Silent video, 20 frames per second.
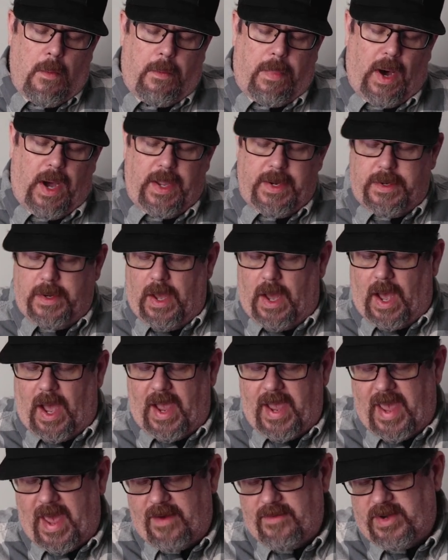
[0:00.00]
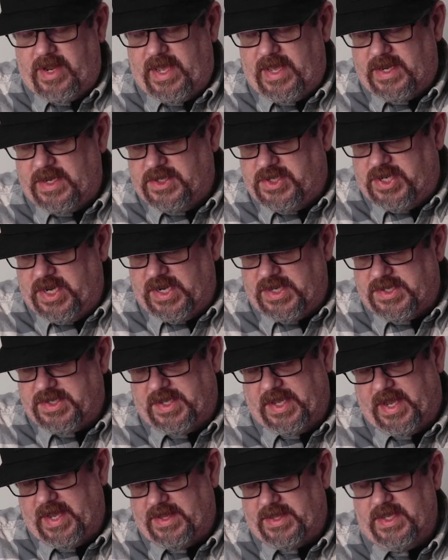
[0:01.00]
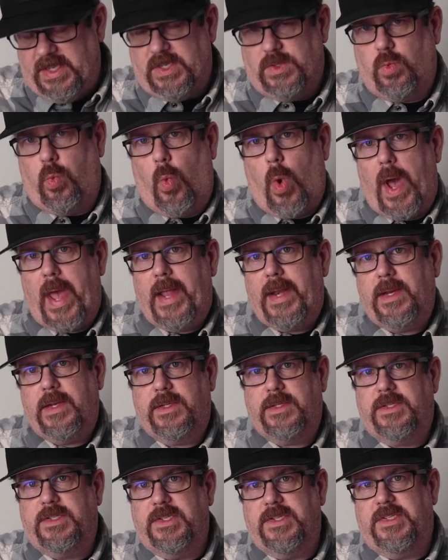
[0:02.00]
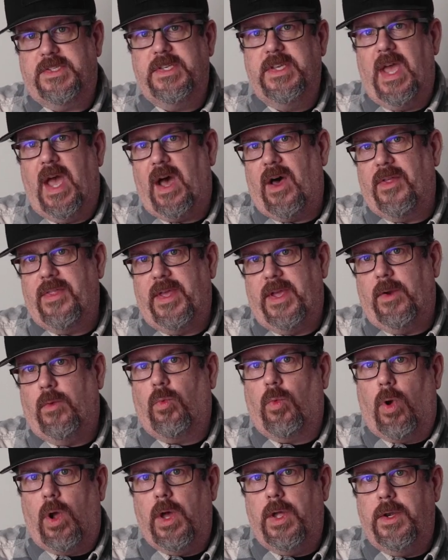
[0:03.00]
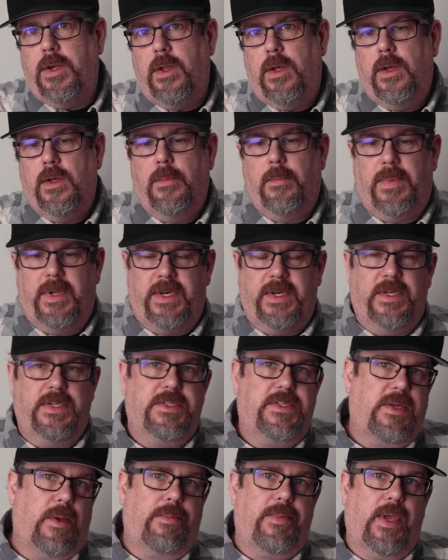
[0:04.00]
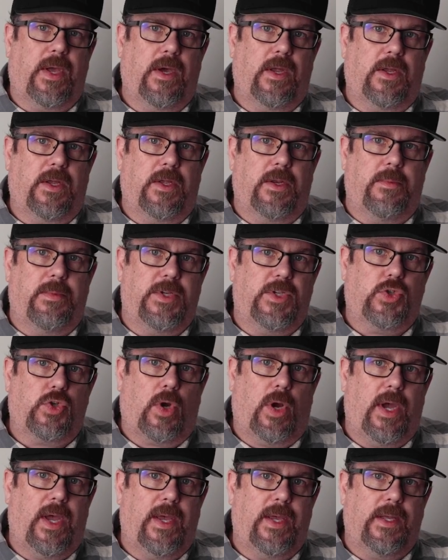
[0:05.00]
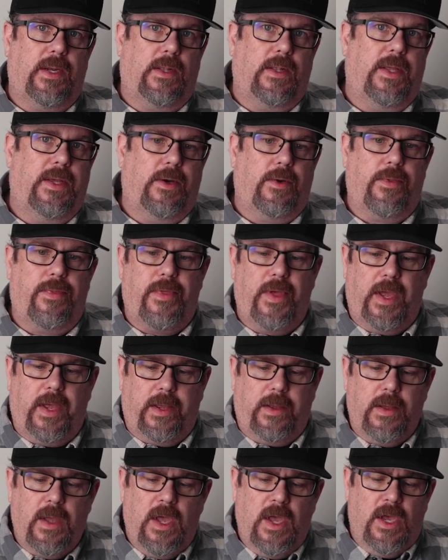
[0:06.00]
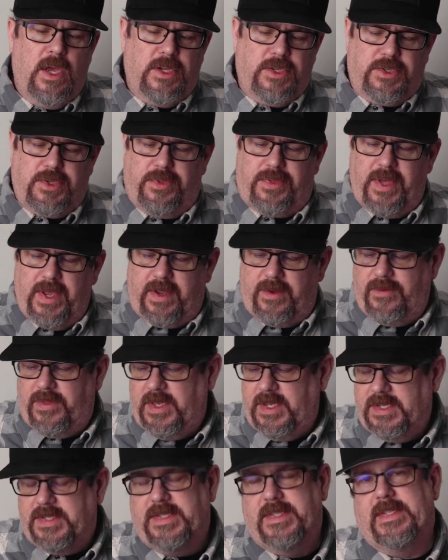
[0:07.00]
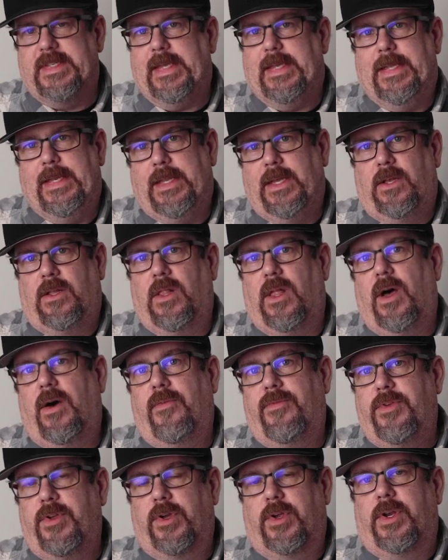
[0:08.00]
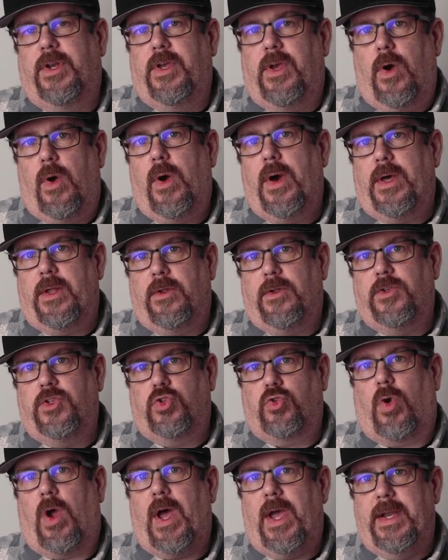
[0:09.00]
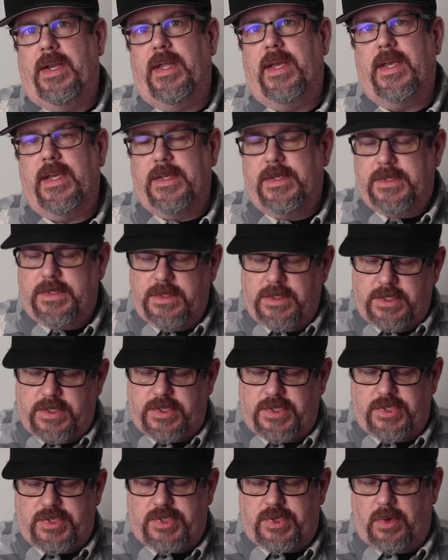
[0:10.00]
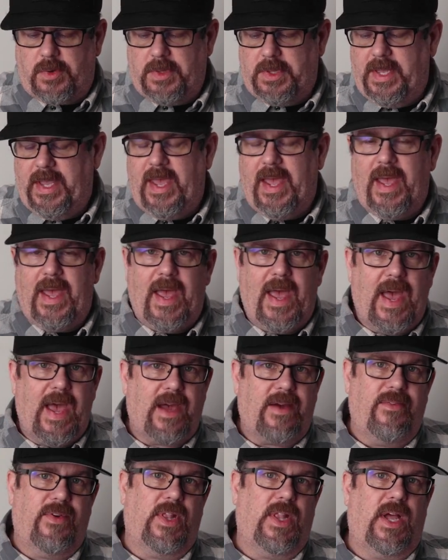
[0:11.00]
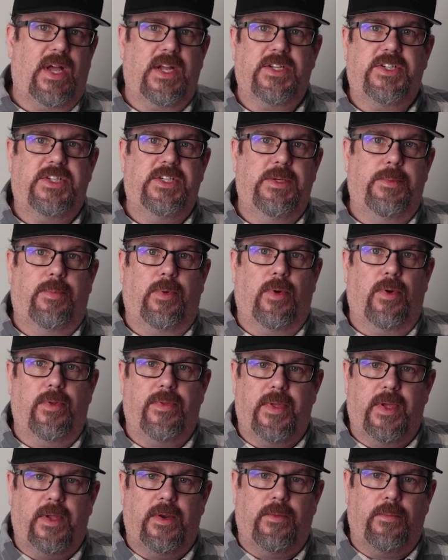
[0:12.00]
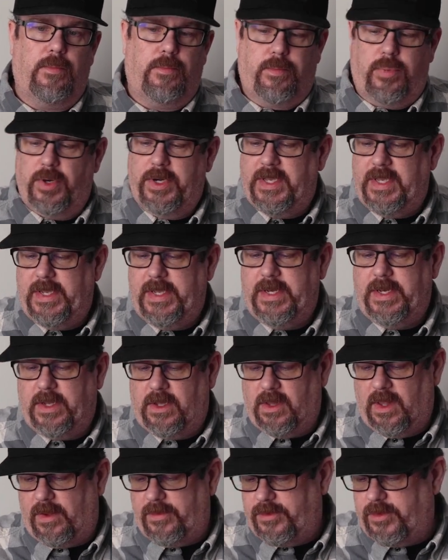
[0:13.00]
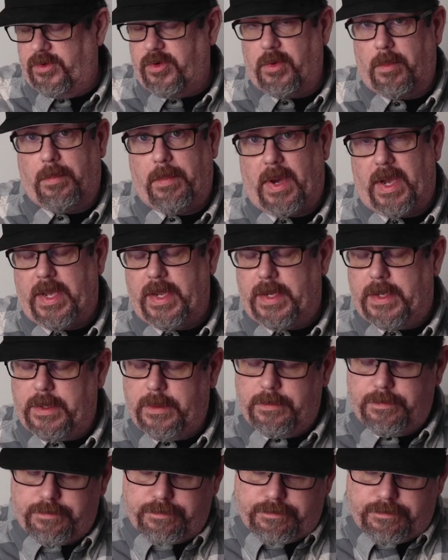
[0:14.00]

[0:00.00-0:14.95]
But I haven't had a chance to get these wet to see how they run, but it is something I'm going to be trying at a later thing. So think of these as a heated glove that you're going to go out on dry days. This is certainly a heck of a lot cheaper than putting heated gloves on your bike.